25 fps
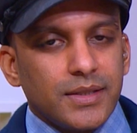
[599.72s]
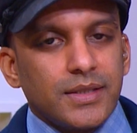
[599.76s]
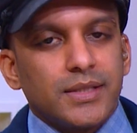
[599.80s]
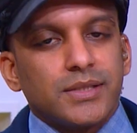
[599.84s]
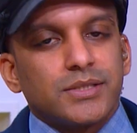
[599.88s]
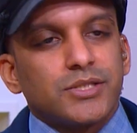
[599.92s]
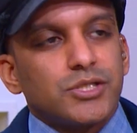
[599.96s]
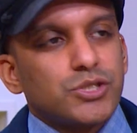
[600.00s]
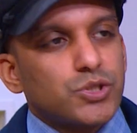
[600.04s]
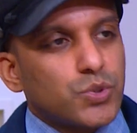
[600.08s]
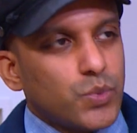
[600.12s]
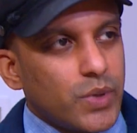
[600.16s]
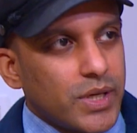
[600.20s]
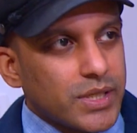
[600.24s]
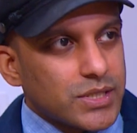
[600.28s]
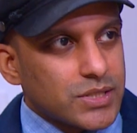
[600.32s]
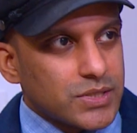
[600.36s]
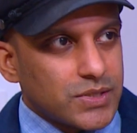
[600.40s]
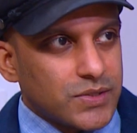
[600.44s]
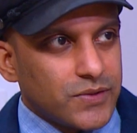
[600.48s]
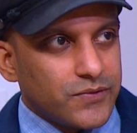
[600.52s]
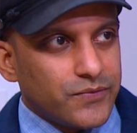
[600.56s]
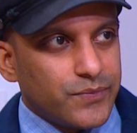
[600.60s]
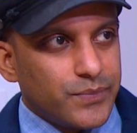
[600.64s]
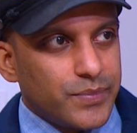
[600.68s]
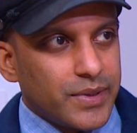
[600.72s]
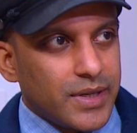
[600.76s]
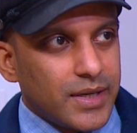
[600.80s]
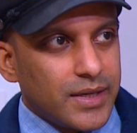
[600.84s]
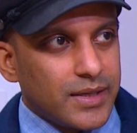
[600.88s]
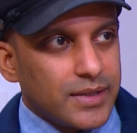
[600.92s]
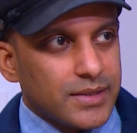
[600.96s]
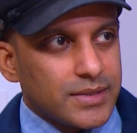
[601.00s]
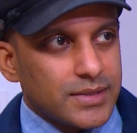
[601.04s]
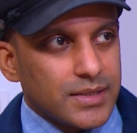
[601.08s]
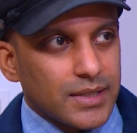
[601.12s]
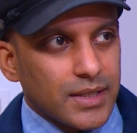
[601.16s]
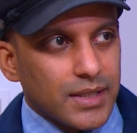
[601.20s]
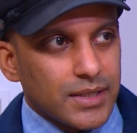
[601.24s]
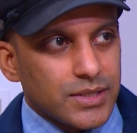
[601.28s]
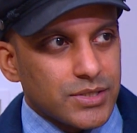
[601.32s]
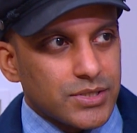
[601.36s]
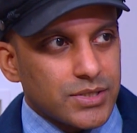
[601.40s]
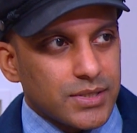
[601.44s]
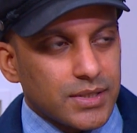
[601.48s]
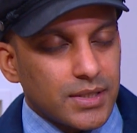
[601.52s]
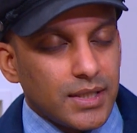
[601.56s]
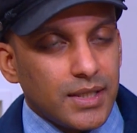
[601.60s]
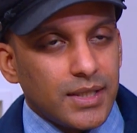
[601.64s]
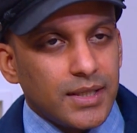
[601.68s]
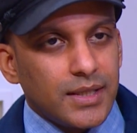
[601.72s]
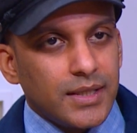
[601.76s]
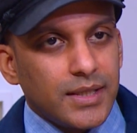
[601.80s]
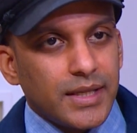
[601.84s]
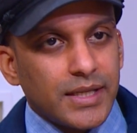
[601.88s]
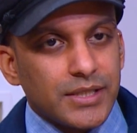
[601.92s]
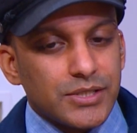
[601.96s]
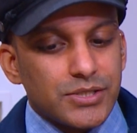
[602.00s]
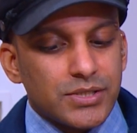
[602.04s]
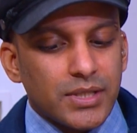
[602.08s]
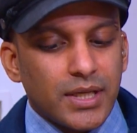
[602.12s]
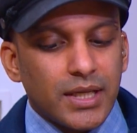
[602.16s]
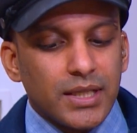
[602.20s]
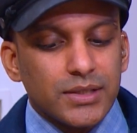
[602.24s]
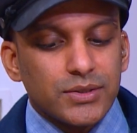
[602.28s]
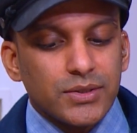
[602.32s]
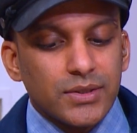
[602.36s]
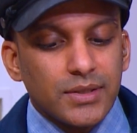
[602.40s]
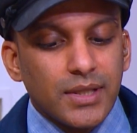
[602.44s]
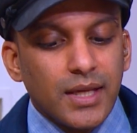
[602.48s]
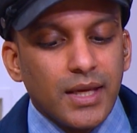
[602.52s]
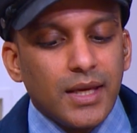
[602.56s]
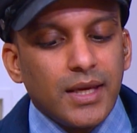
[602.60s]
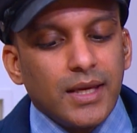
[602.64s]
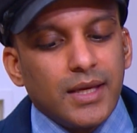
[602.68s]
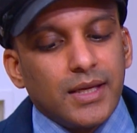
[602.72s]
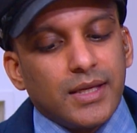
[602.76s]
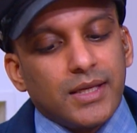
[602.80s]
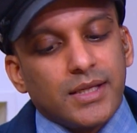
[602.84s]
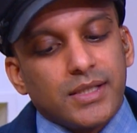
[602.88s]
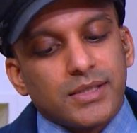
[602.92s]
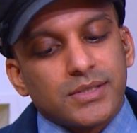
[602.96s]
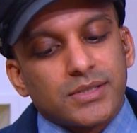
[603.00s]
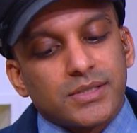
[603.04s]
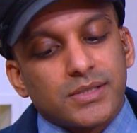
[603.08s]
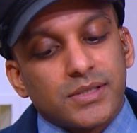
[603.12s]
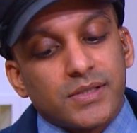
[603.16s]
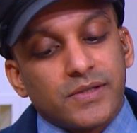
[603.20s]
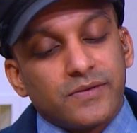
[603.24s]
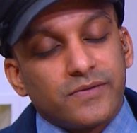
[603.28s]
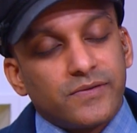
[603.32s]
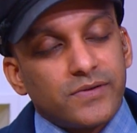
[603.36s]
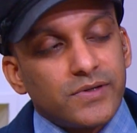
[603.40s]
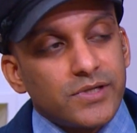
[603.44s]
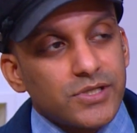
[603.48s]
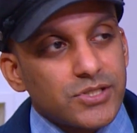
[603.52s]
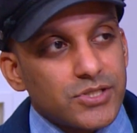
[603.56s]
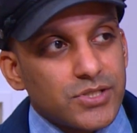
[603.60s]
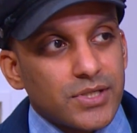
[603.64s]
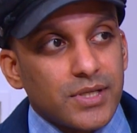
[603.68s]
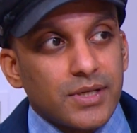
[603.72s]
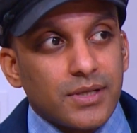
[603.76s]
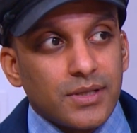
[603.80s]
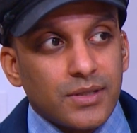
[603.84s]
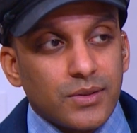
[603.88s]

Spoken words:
situation of parenting and childhood is reversed here,